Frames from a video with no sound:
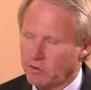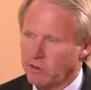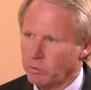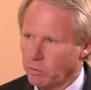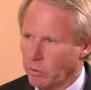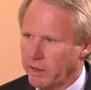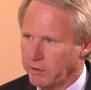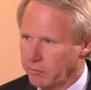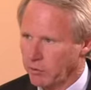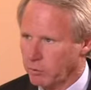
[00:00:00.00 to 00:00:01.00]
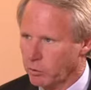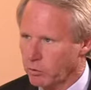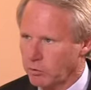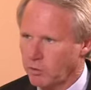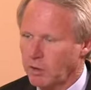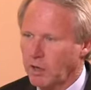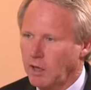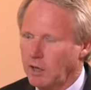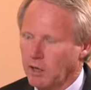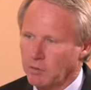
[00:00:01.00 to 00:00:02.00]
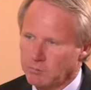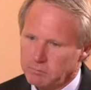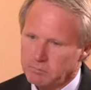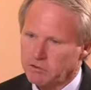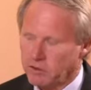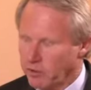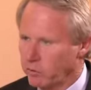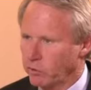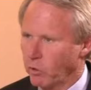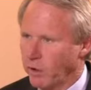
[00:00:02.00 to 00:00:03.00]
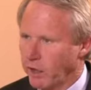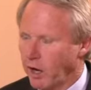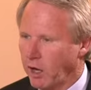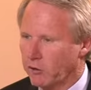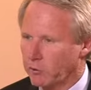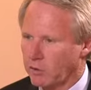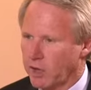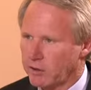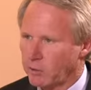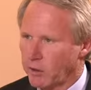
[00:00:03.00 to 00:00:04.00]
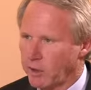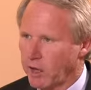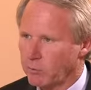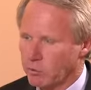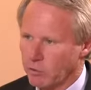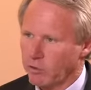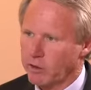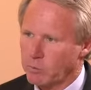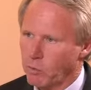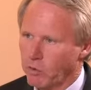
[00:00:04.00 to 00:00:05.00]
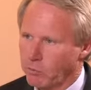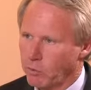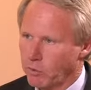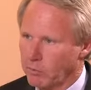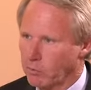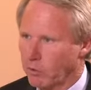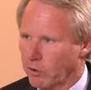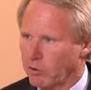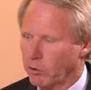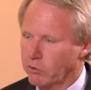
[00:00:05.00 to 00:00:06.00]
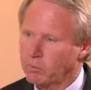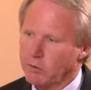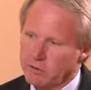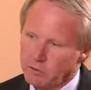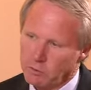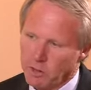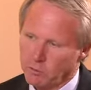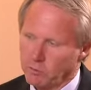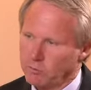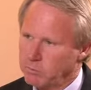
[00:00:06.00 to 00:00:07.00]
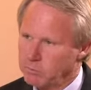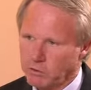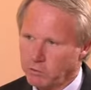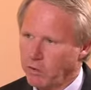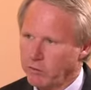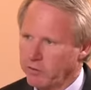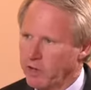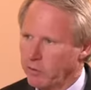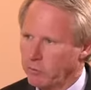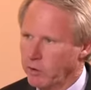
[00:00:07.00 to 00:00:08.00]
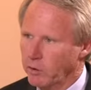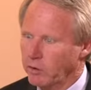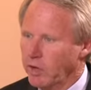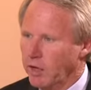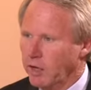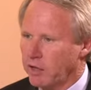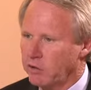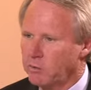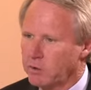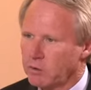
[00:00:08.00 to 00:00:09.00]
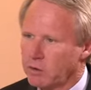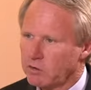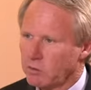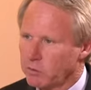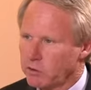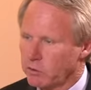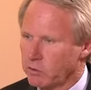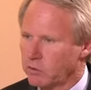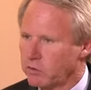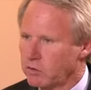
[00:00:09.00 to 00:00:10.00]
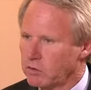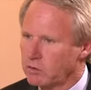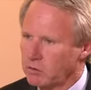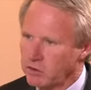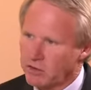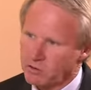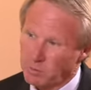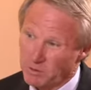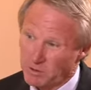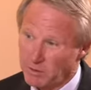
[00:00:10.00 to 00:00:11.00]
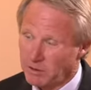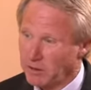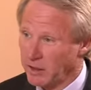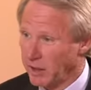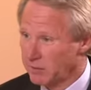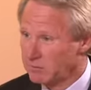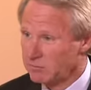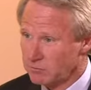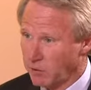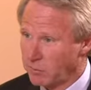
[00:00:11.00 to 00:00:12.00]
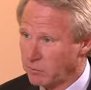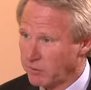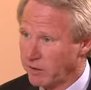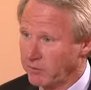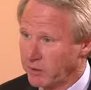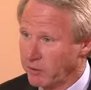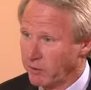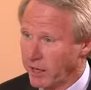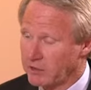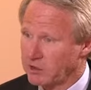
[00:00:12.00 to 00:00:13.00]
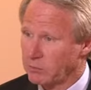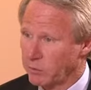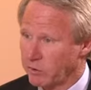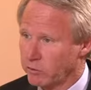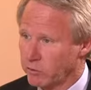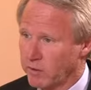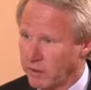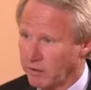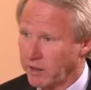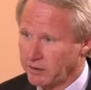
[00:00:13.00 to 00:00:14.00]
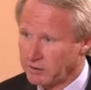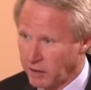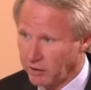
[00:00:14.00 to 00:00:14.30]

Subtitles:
States, we're waiting for approval. Studies are going on. There's a lot going on. We're learning more and more and more, of course, but you guys are much farther down the road. And you've been doing some research looking specifically at riboflavin interaction with ultraviolet light